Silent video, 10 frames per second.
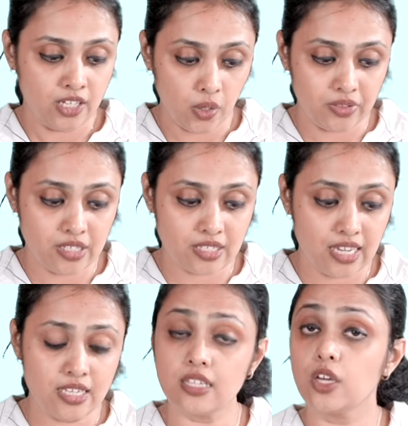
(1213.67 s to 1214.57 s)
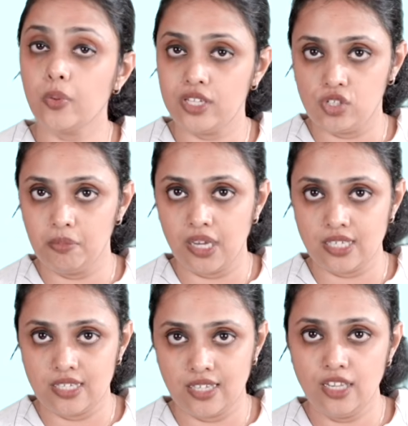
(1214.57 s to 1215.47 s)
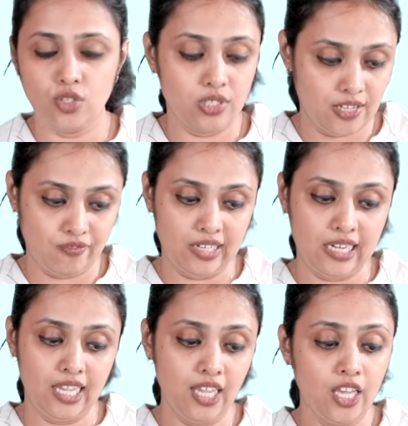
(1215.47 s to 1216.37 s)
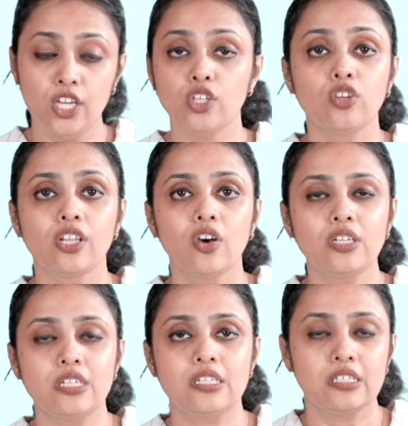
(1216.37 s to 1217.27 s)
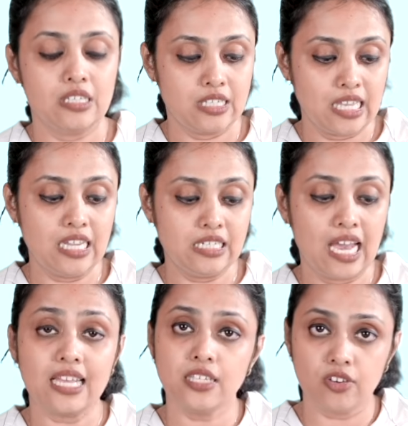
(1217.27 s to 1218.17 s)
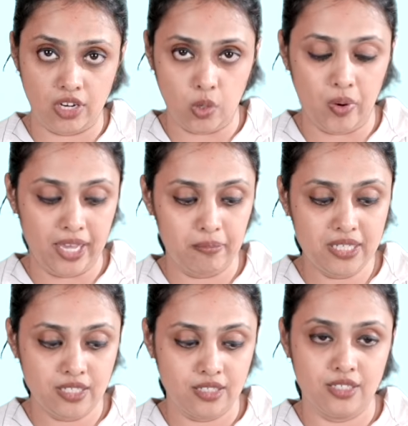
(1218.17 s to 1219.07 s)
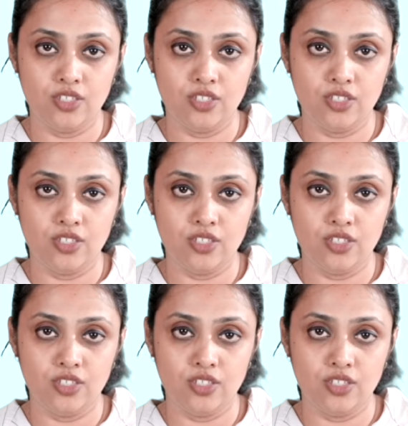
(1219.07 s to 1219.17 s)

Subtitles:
Now in this case a question mark is there, so definitely you cannot say it as a requirement.